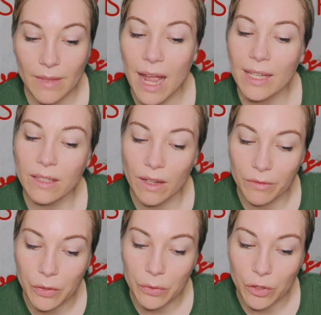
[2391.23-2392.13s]
"I
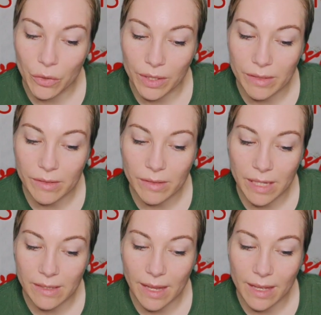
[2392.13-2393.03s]
love you, Jonas," he
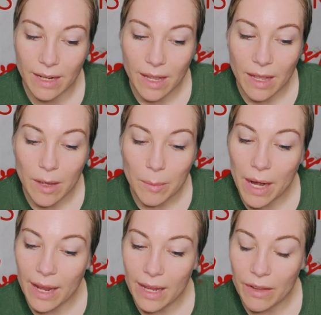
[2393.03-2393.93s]
said, "but
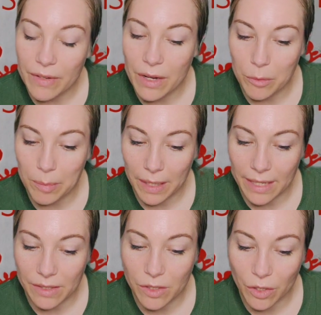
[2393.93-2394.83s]
I have another
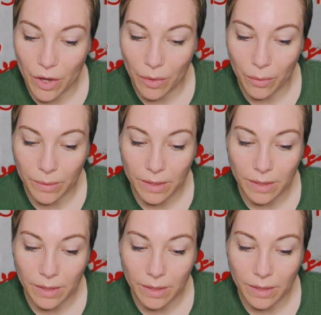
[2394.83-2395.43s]
place to go.